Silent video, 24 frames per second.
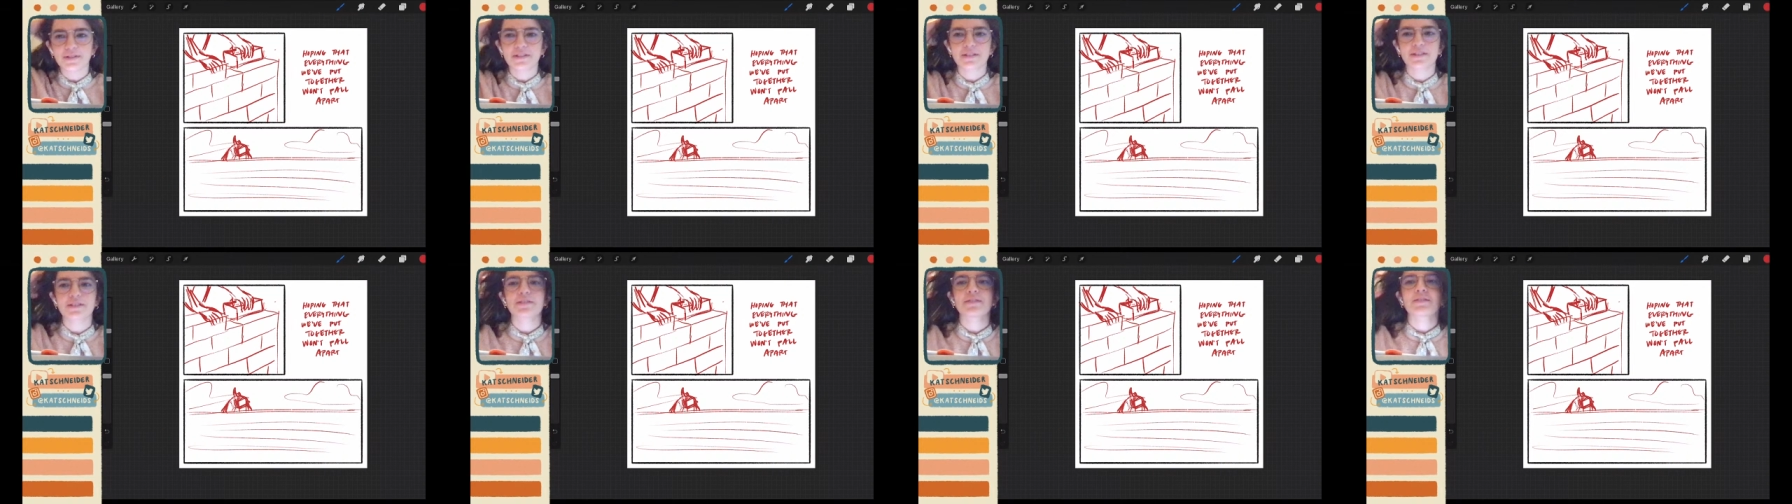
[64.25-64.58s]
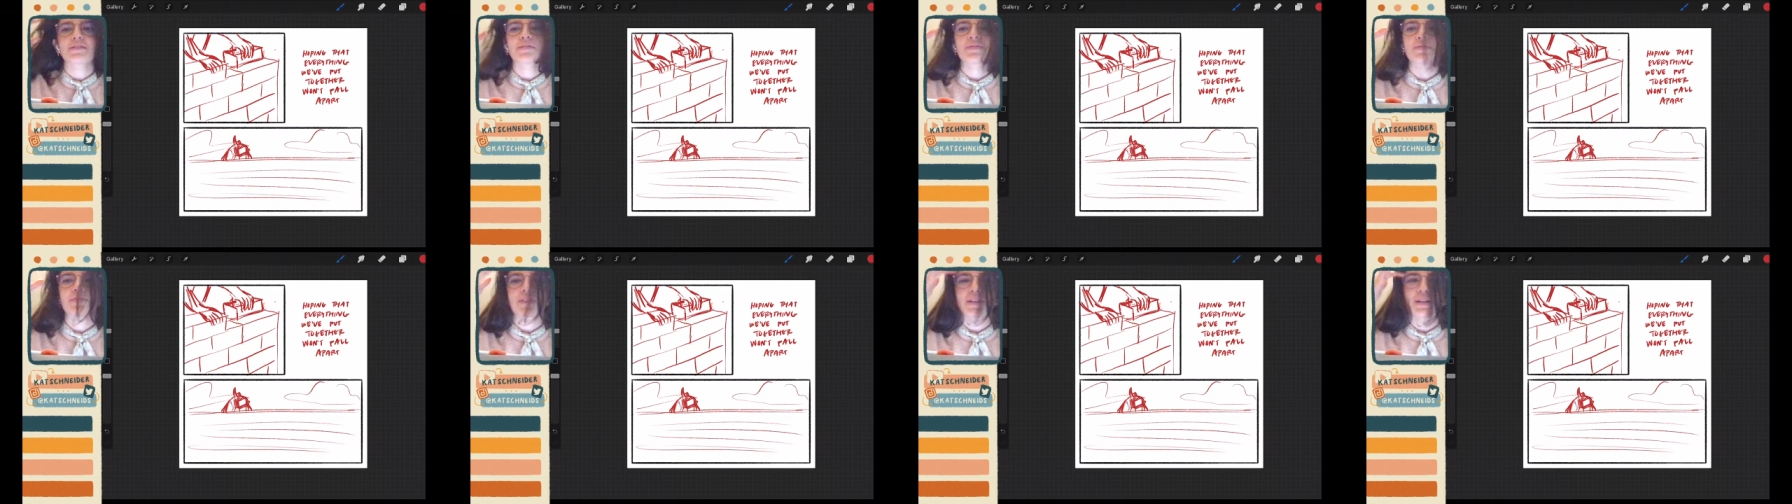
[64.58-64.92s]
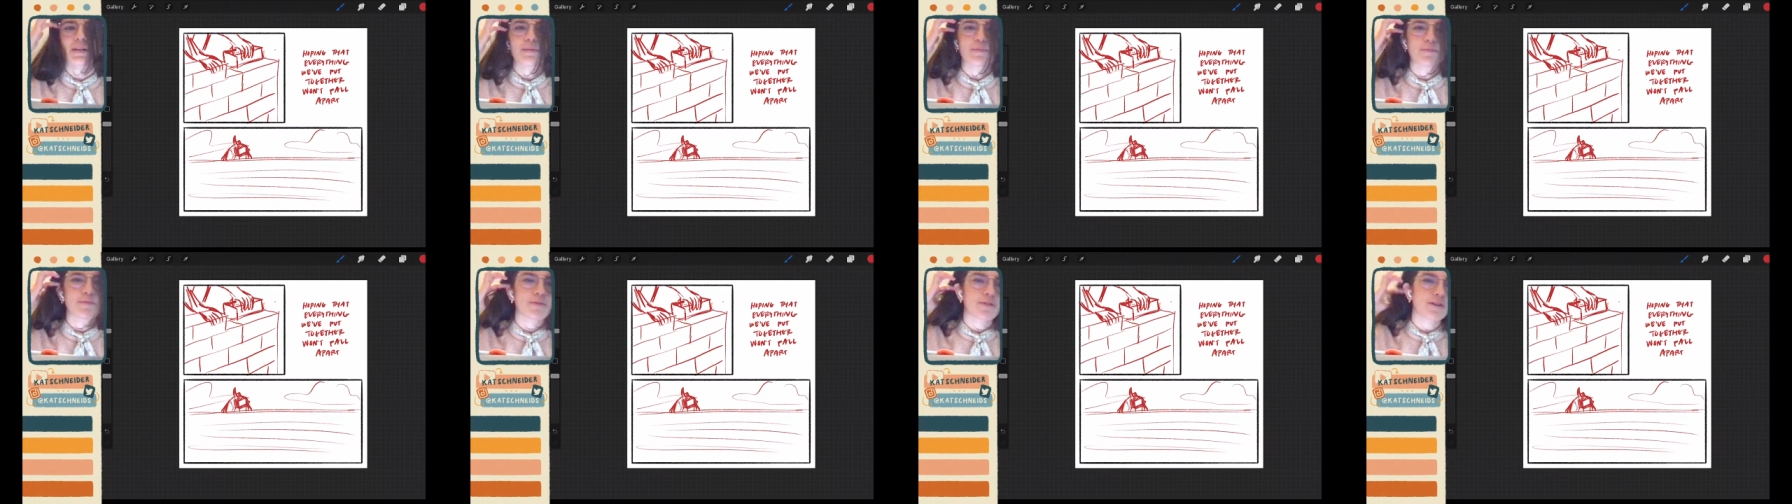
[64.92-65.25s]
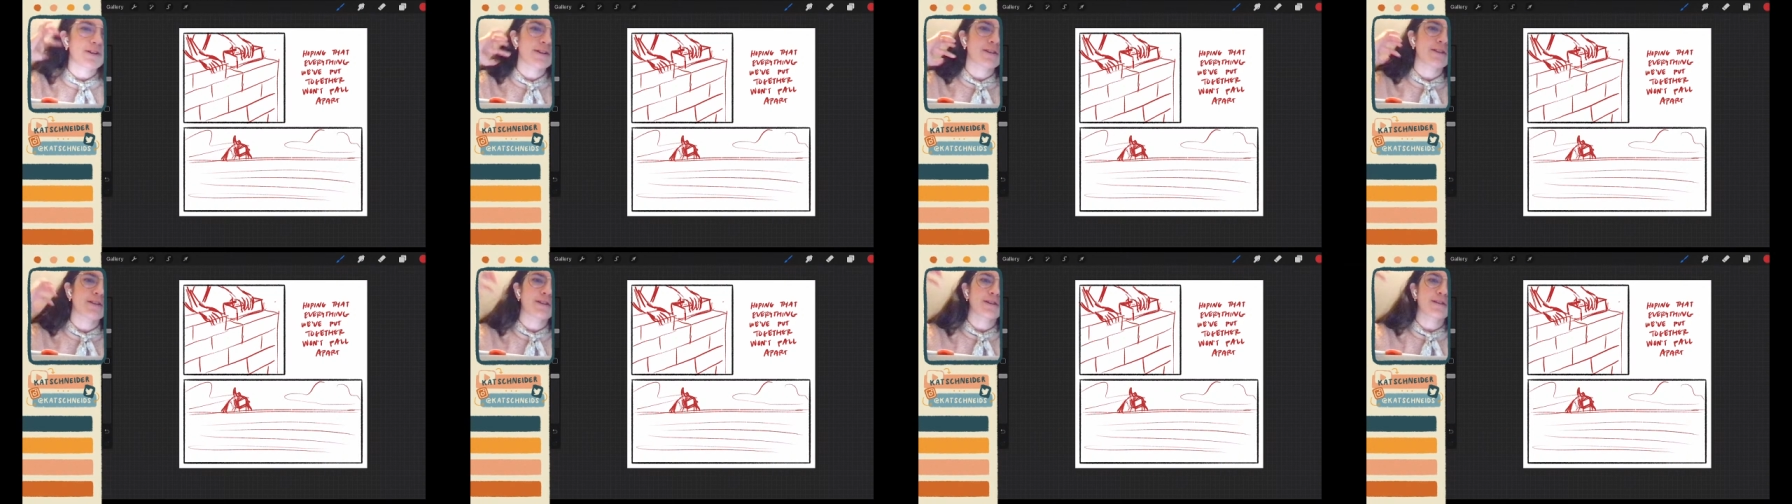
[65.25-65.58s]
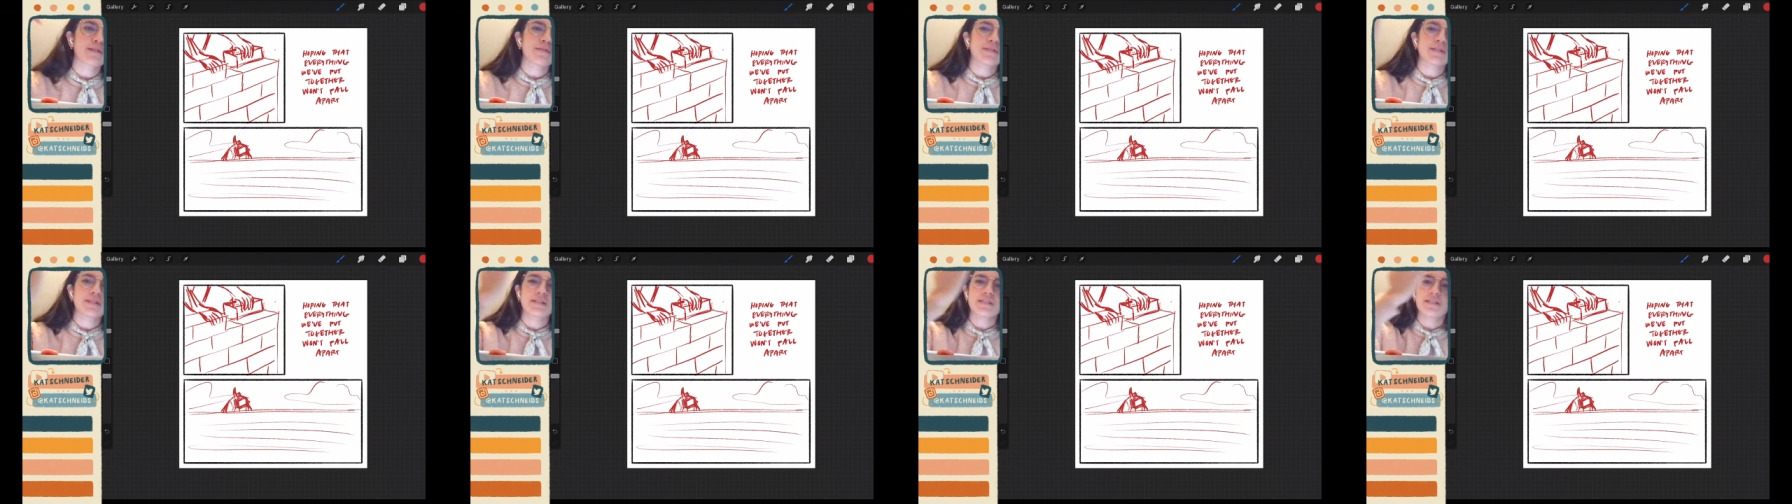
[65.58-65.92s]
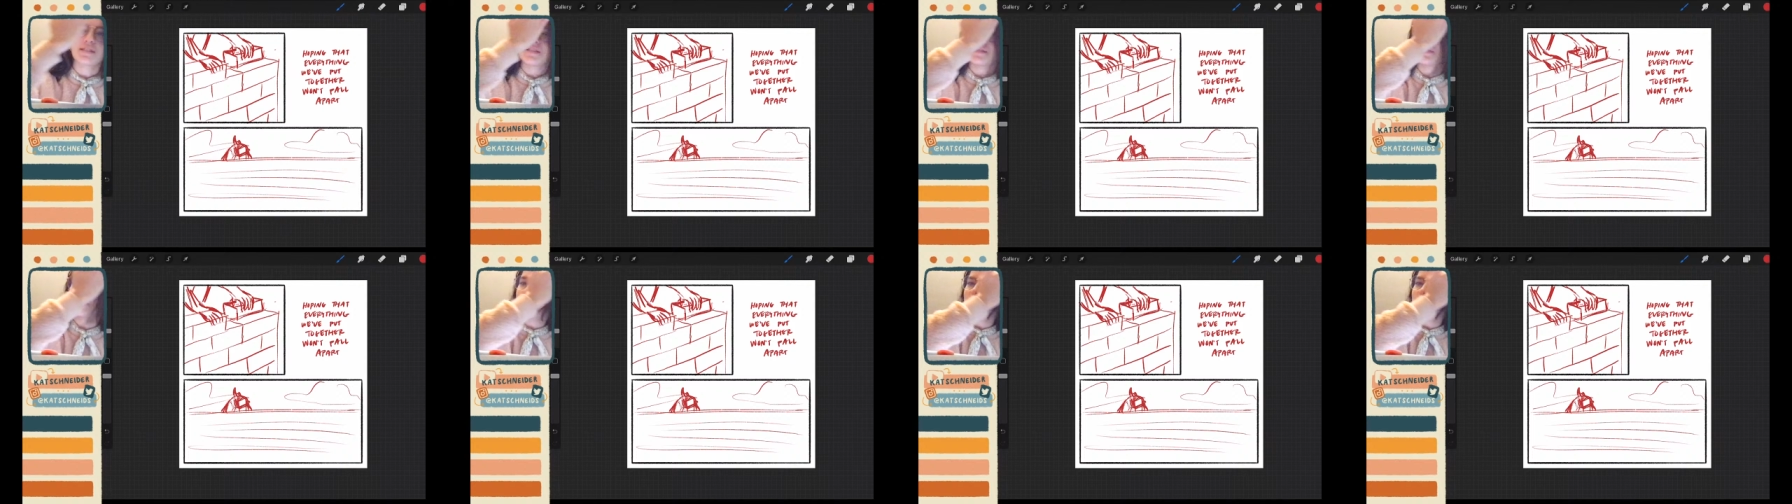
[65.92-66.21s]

so I'm very nervous.